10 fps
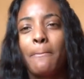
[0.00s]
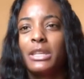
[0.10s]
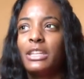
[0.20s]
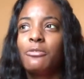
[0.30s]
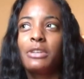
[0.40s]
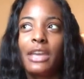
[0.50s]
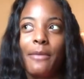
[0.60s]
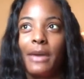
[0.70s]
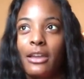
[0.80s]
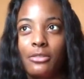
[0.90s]
But then we
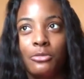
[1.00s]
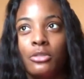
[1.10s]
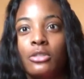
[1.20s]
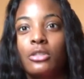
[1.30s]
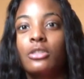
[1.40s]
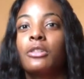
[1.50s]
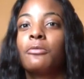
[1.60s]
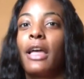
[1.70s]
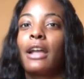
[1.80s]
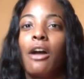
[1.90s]
got back cool,
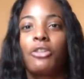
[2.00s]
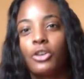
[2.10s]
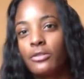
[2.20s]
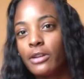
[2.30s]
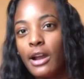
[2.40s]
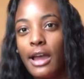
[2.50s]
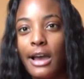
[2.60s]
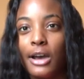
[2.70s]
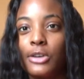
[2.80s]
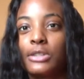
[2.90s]
and like I would go over her
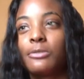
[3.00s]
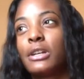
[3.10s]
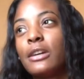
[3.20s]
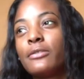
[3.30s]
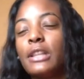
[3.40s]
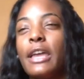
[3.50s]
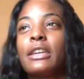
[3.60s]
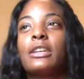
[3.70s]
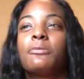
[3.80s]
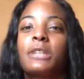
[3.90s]
house or whatever. Like,
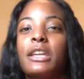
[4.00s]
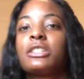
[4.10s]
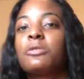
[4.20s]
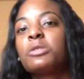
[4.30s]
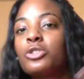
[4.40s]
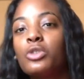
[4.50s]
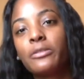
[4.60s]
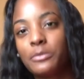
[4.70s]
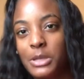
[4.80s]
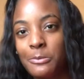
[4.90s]
it was like she was two
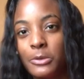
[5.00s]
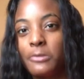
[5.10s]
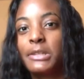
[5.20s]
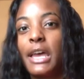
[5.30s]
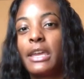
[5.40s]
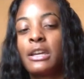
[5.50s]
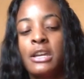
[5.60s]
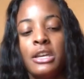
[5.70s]
different people. It was like